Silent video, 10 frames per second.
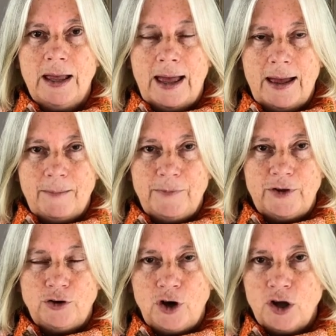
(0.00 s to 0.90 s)
and
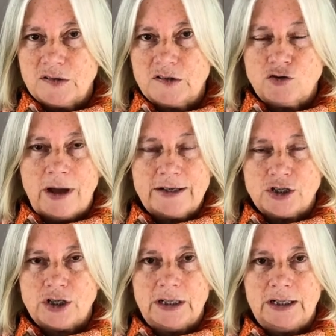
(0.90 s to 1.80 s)
they're not
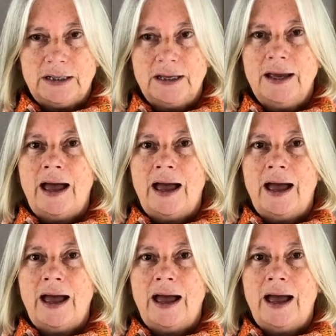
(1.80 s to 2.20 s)
stretchy,